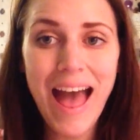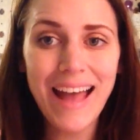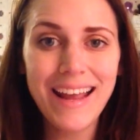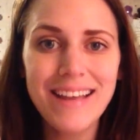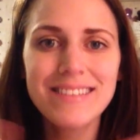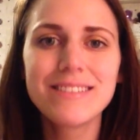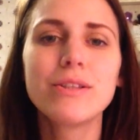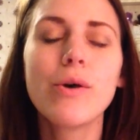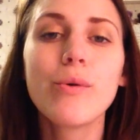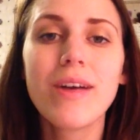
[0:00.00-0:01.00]
Hi guys,
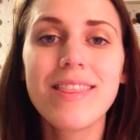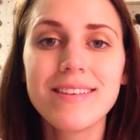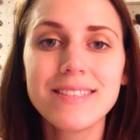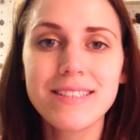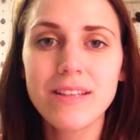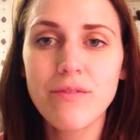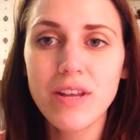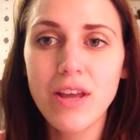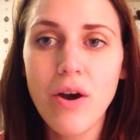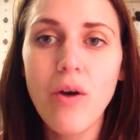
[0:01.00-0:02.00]
so this is the
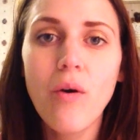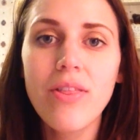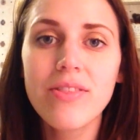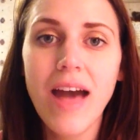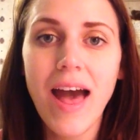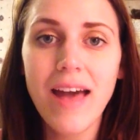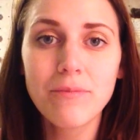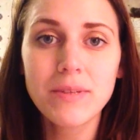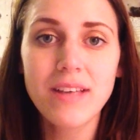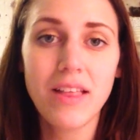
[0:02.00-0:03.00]
video that I've
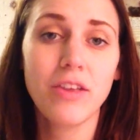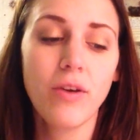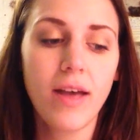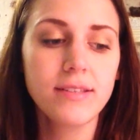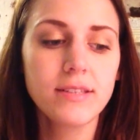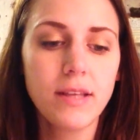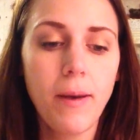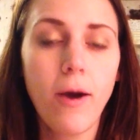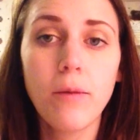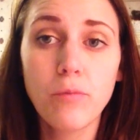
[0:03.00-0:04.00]
been telling you guys
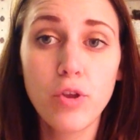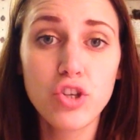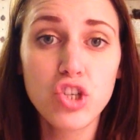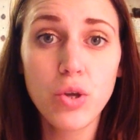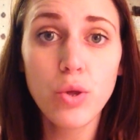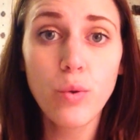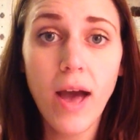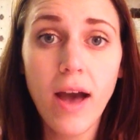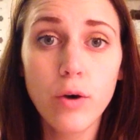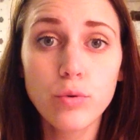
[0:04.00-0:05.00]
about. I'm going to show you
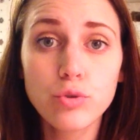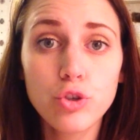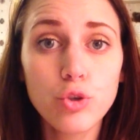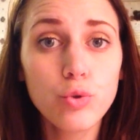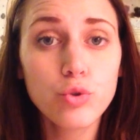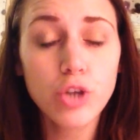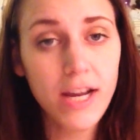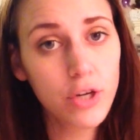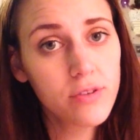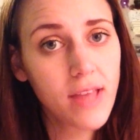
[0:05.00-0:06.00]
how to
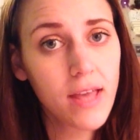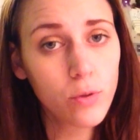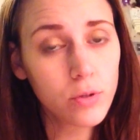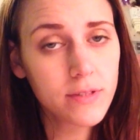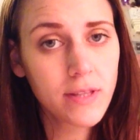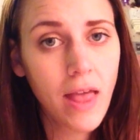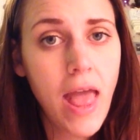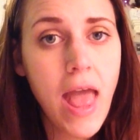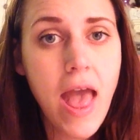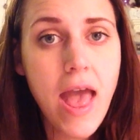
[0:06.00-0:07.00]
track your cycles,
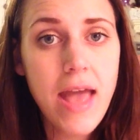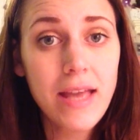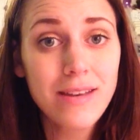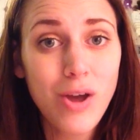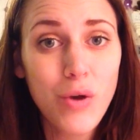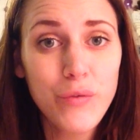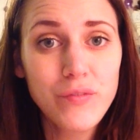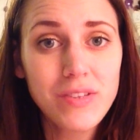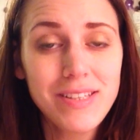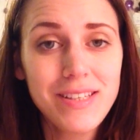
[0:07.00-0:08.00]
and
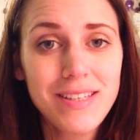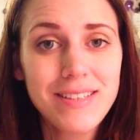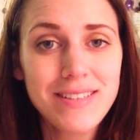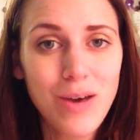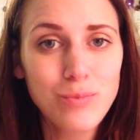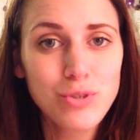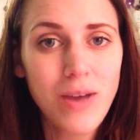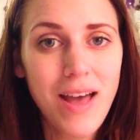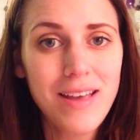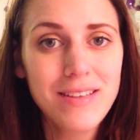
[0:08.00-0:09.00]
hopefully this helps you
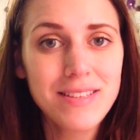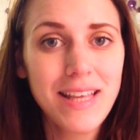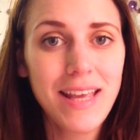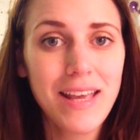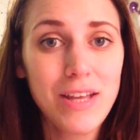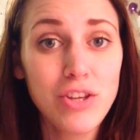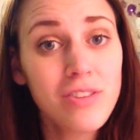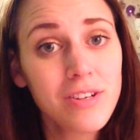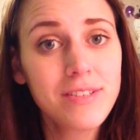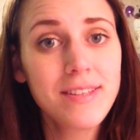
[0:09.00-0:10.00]
guys and you
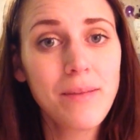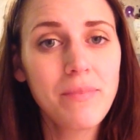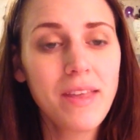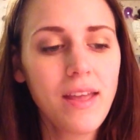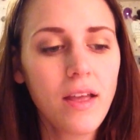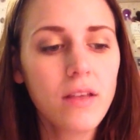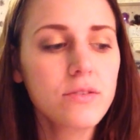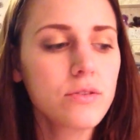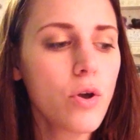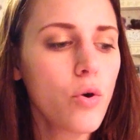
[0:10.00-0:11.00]
learn something.
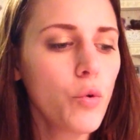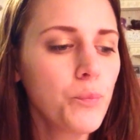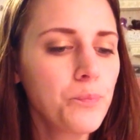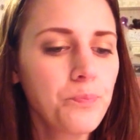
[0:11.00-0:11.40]
So